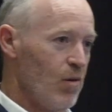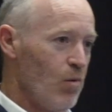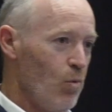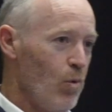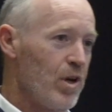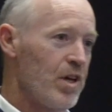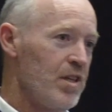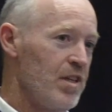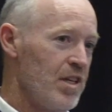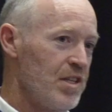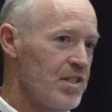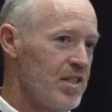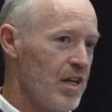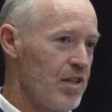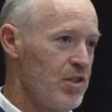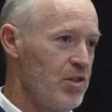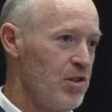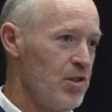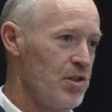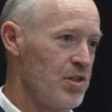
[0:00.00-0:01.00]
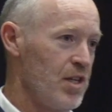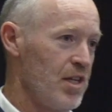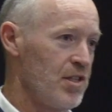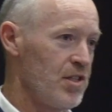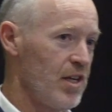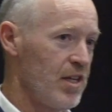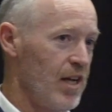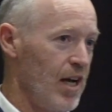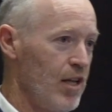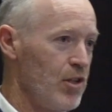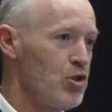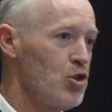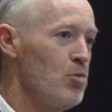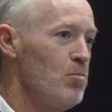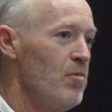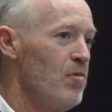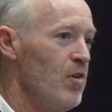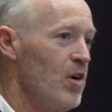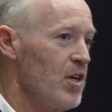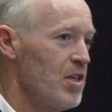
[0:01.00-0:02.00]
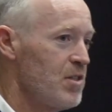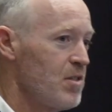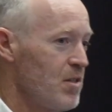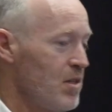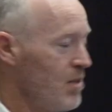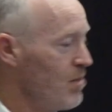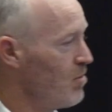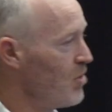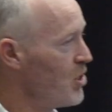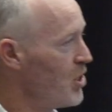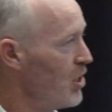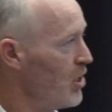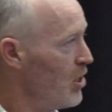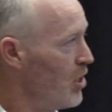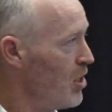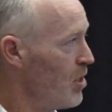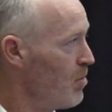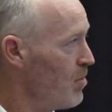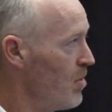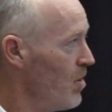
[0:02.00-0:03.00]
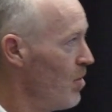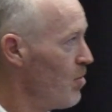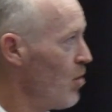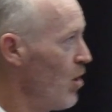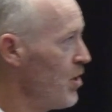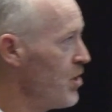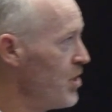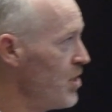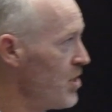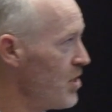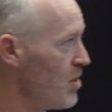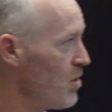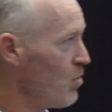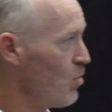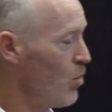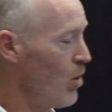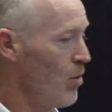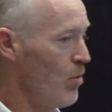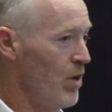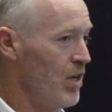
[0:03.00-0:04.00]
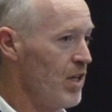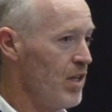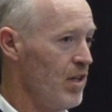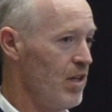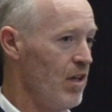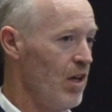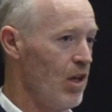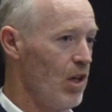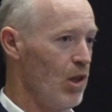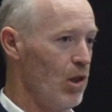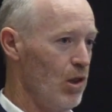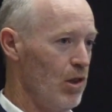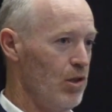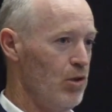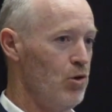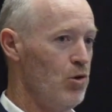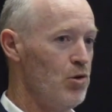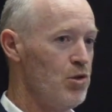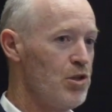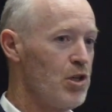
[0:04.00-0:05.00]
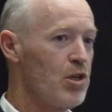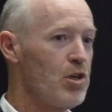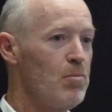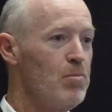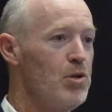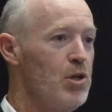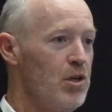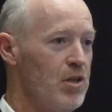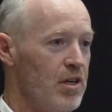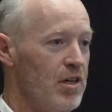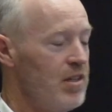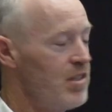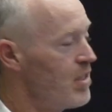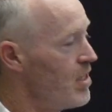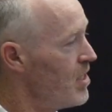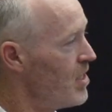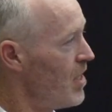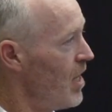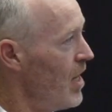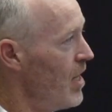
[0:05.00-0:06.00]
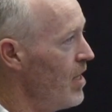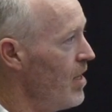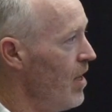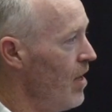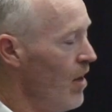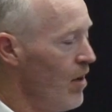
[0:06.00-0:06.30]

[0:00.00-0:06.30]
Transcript: We can then start to use things like unsupervised machine learning approaches, where we can use the computer to say,